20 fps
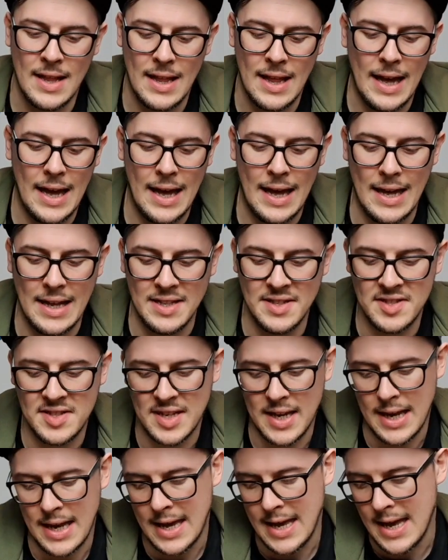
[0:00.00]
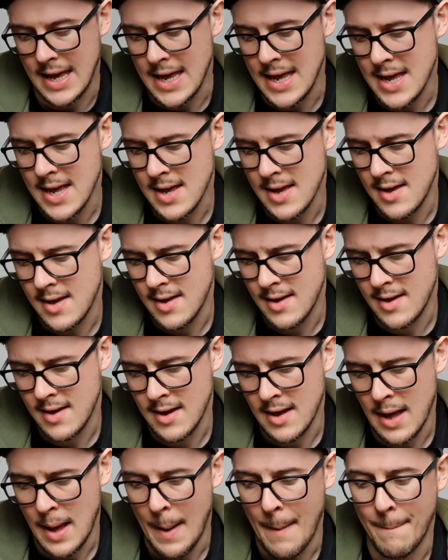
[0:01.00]
And a
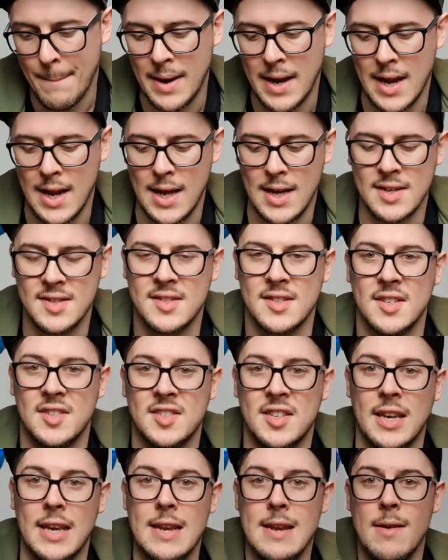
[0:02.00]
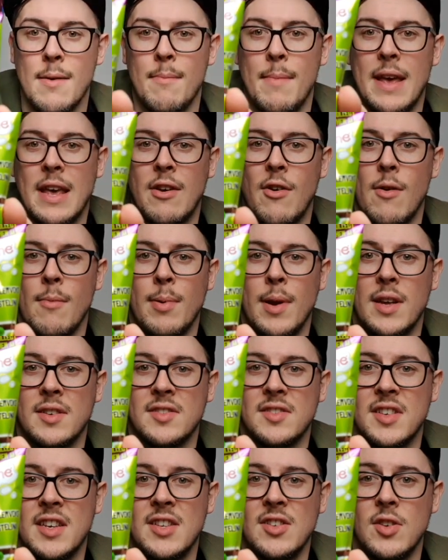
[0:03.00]
plasticine, or make your own
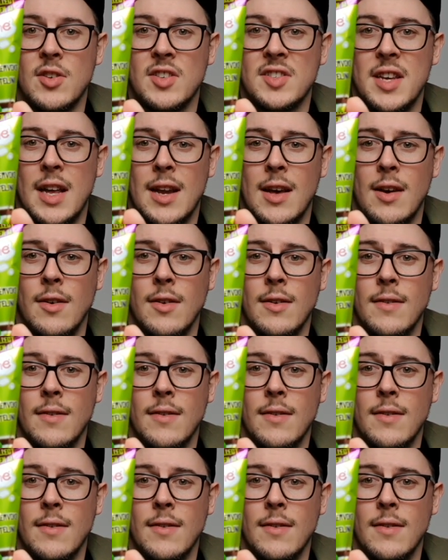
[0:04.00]
plasticine Donatello.